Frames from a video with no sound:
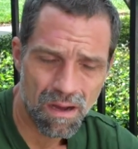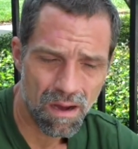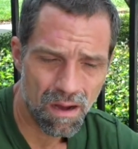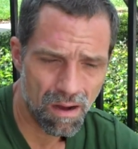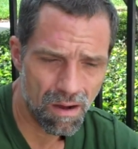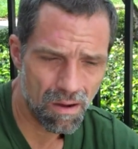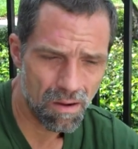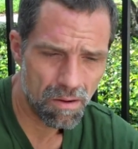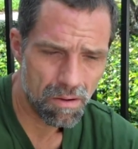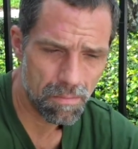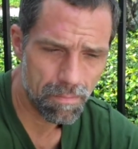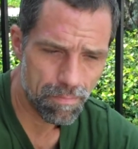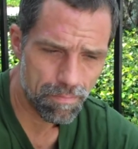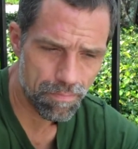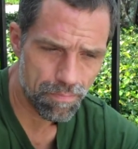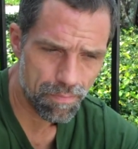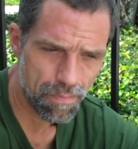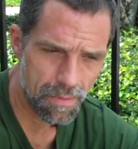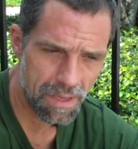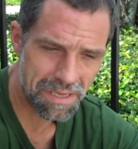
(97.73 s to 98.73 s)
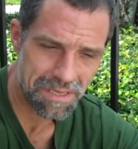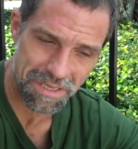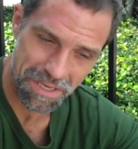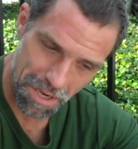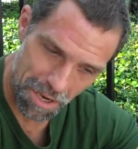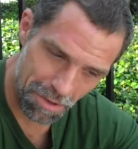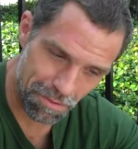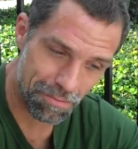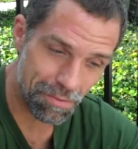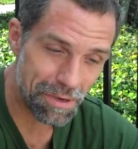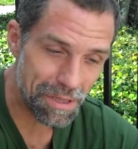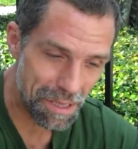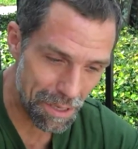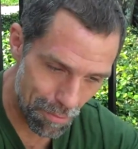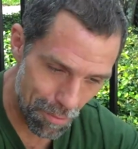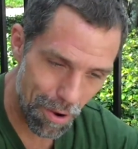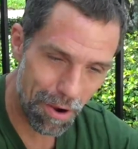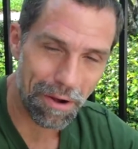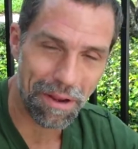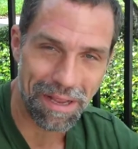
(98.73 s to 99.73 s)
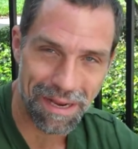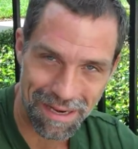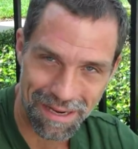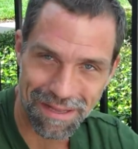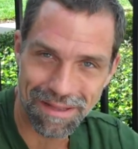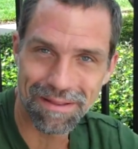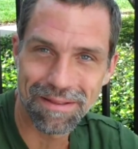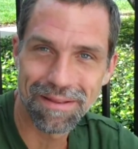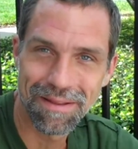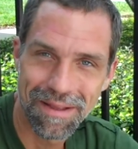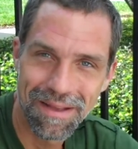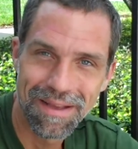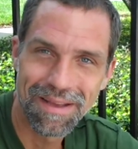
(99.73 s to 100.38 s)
That's God really working in